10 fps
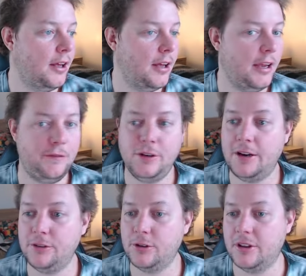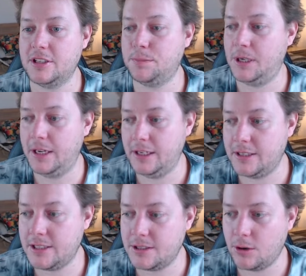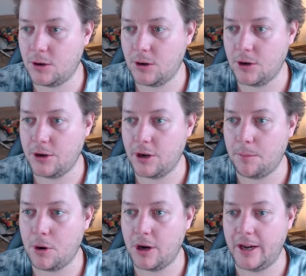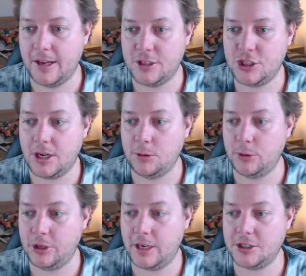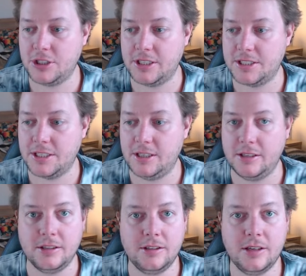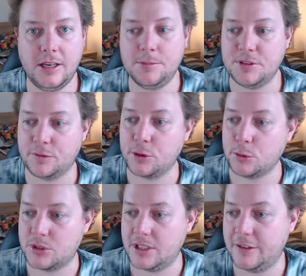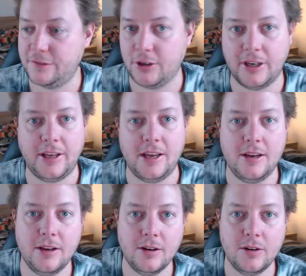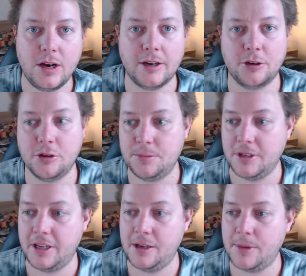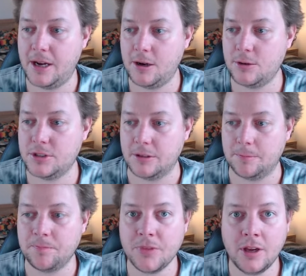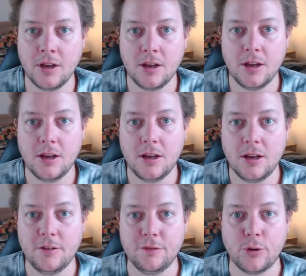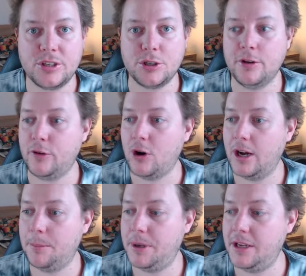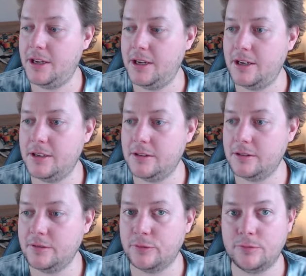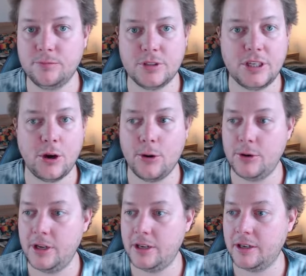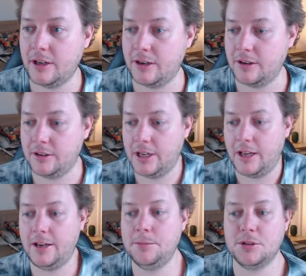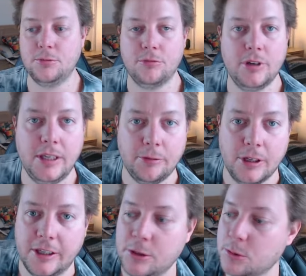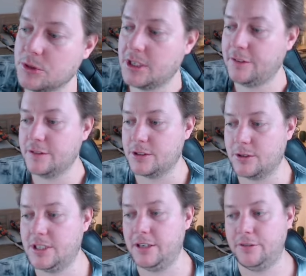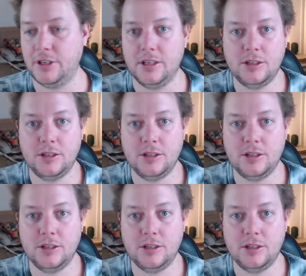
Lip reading: If you have a look at this playlist on my channel, you actually see heaps of cool stuff like unencrypted emails and voice over IP decoding, and yeah, heaps of really cool stuff is on TV